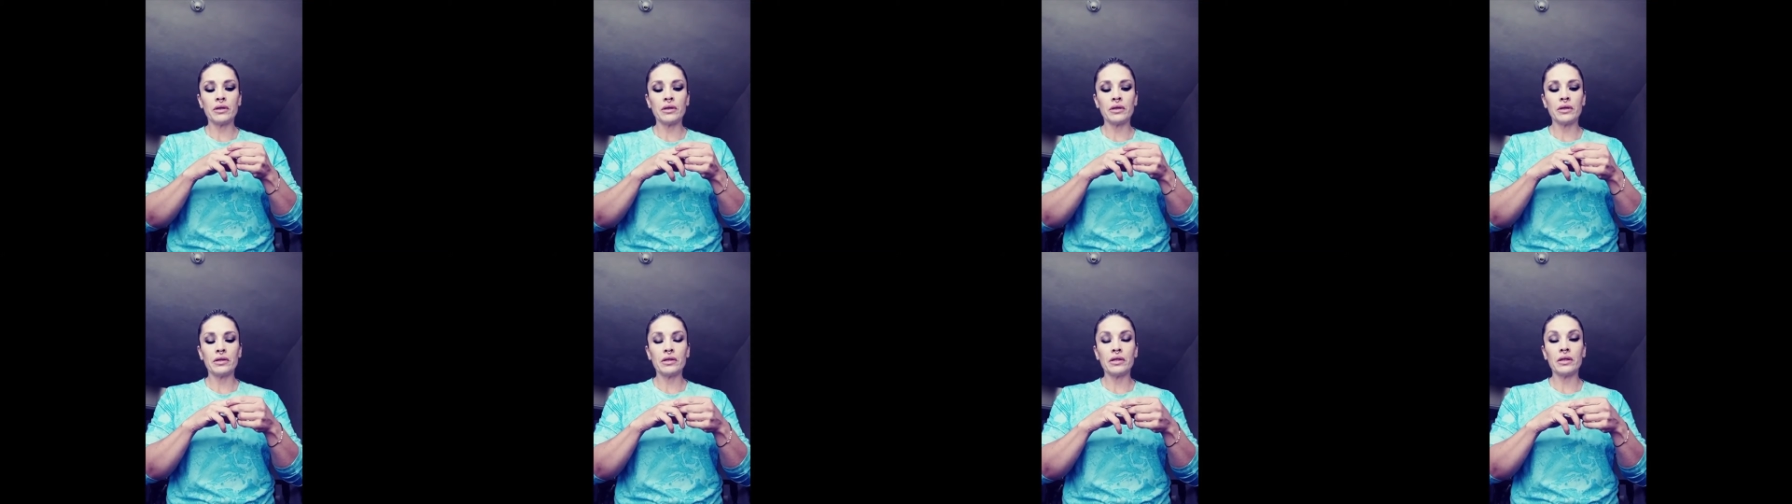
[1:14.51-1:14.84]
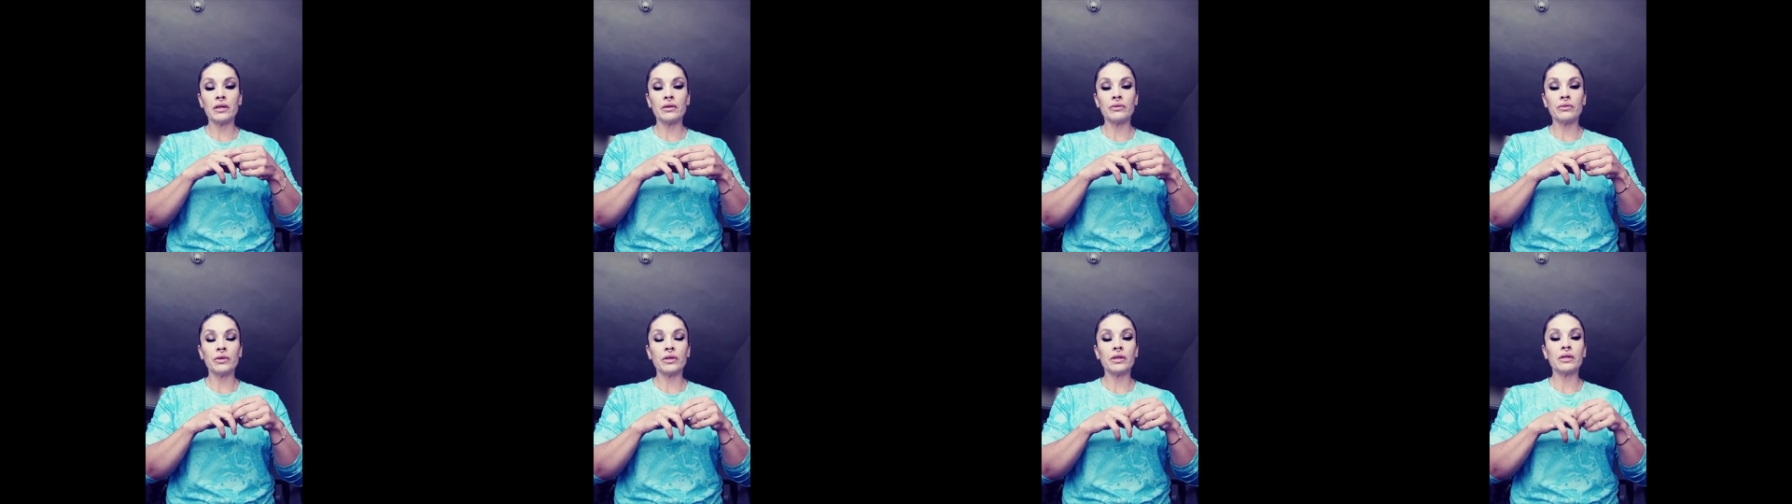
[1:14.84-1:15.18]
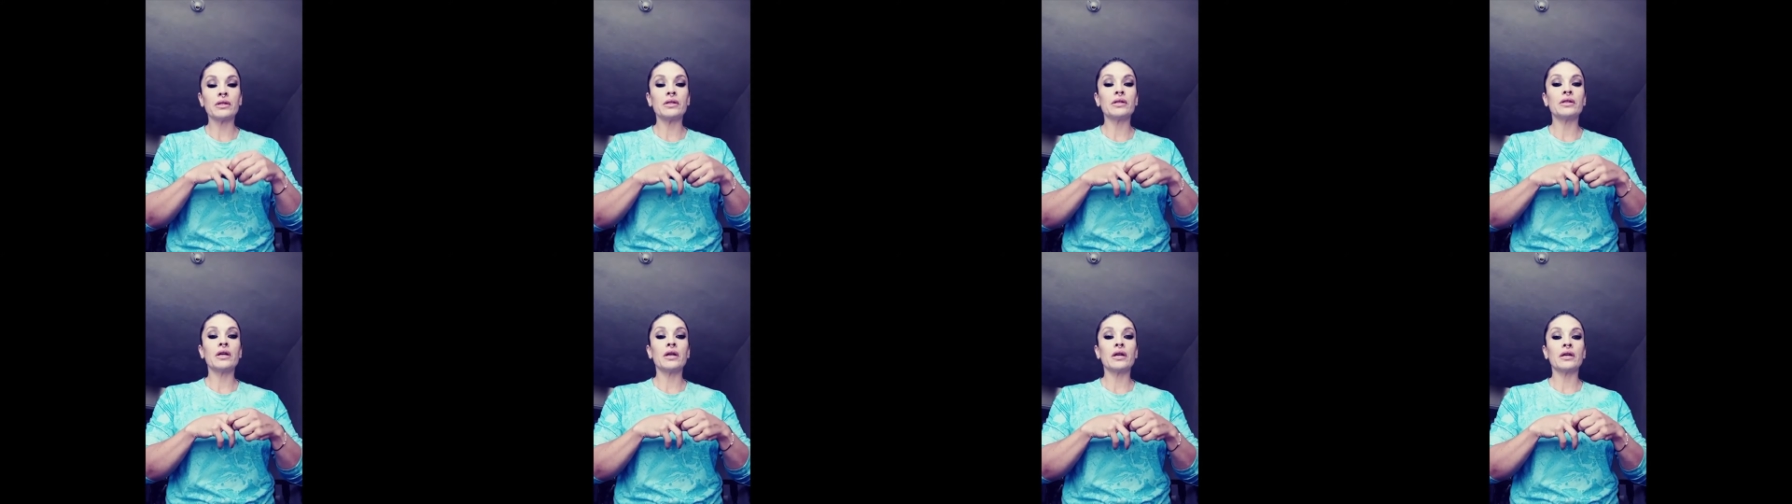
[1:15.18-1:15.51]
dealing with this
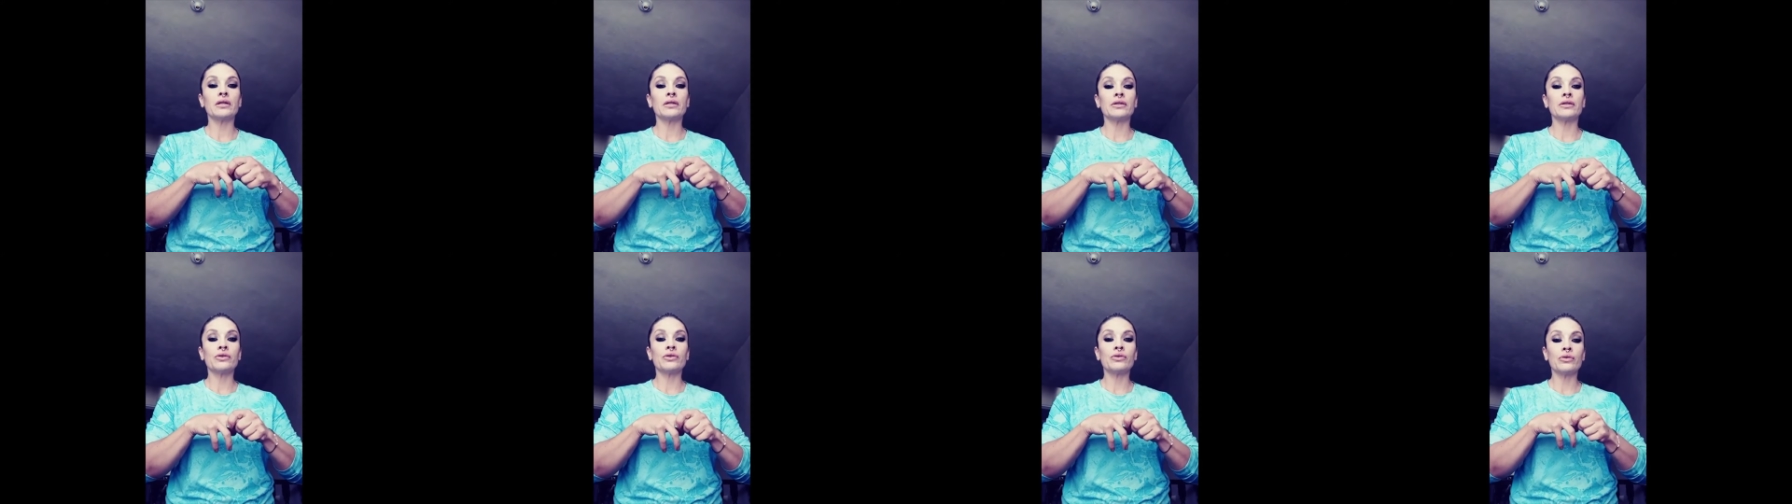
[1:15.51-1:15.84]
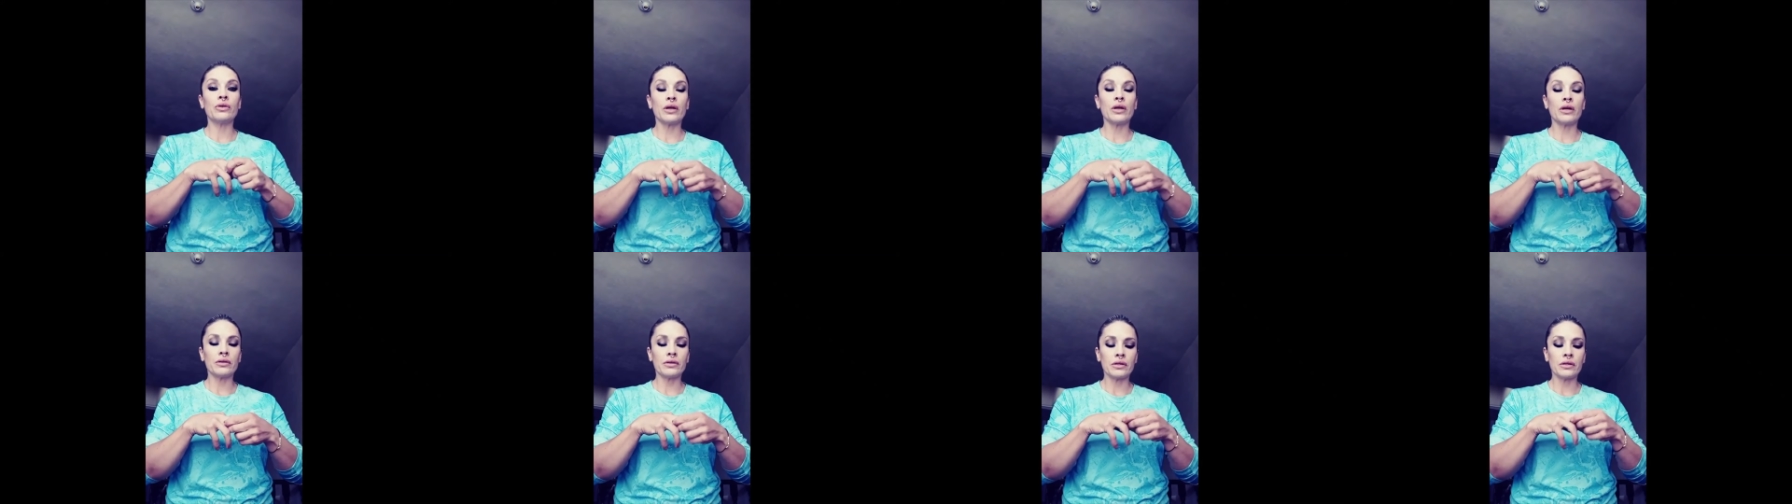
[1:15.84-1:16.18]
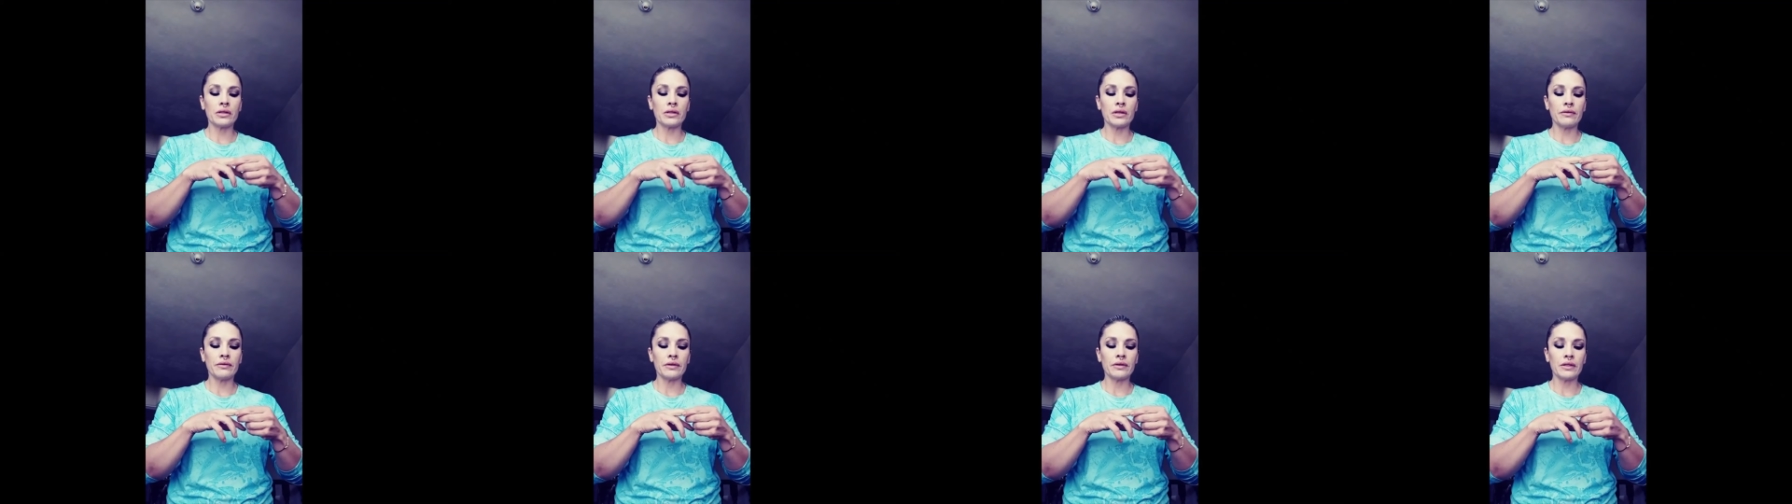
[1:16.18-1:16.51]
tech since
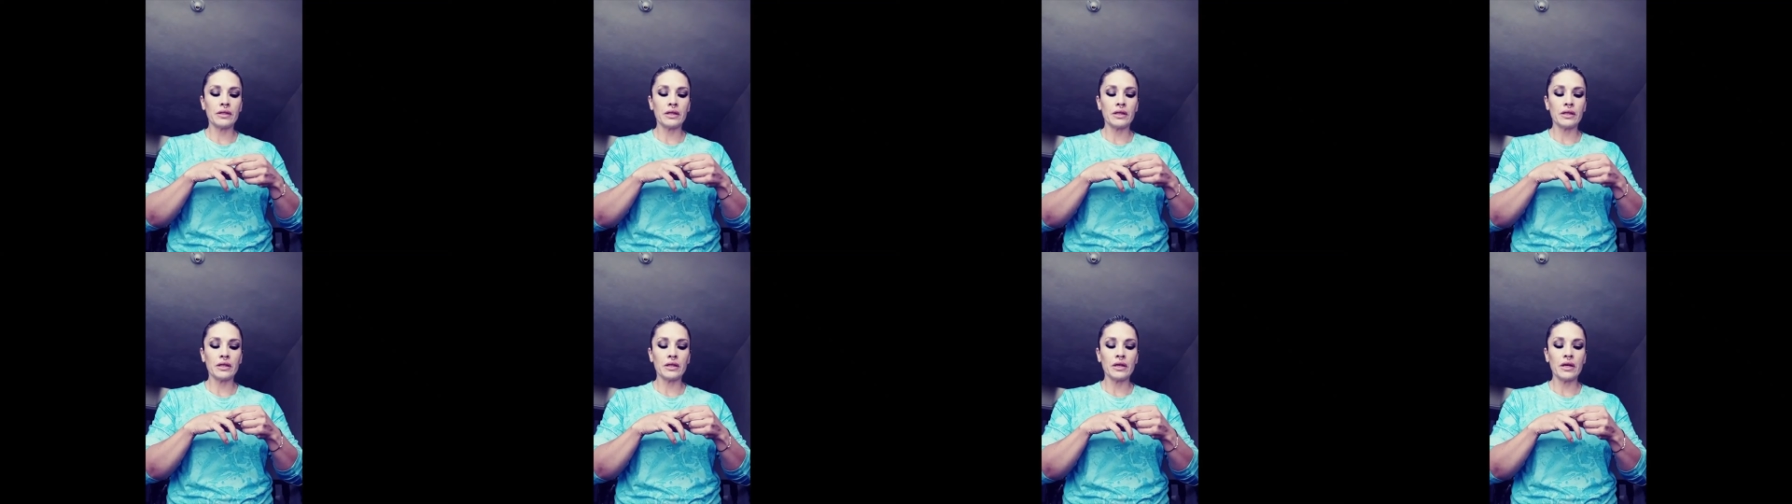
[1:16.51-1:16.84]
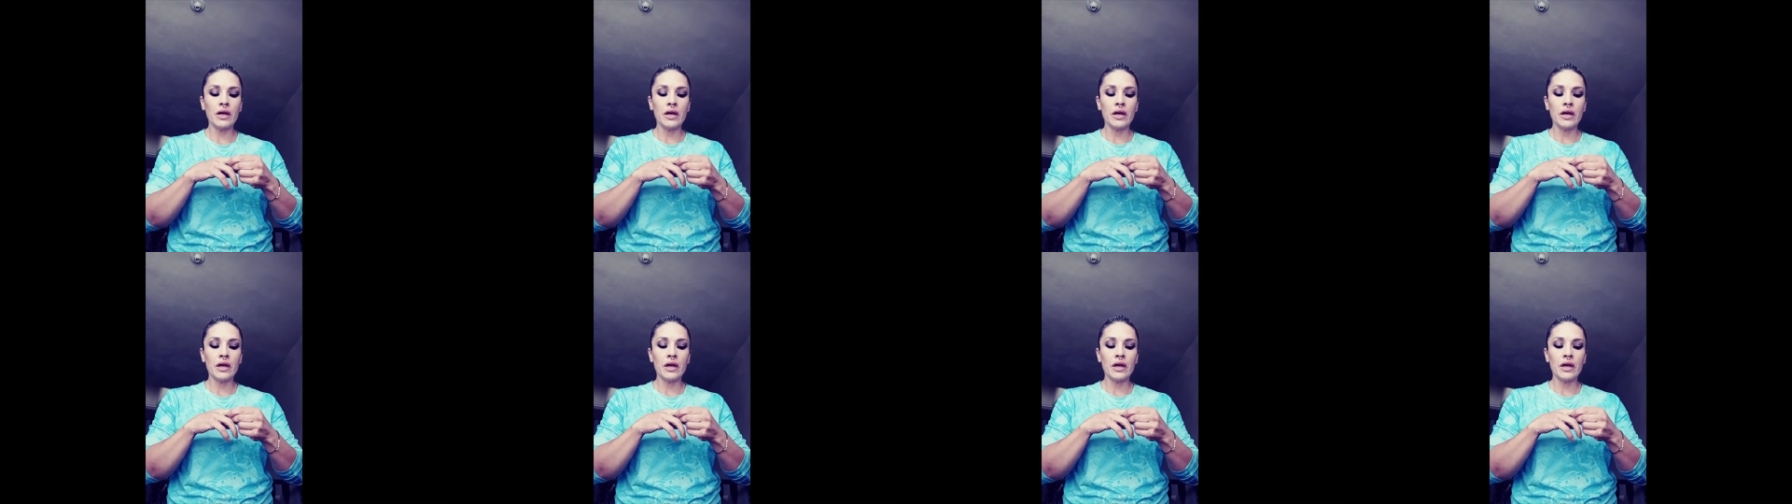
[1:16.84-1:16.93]
2017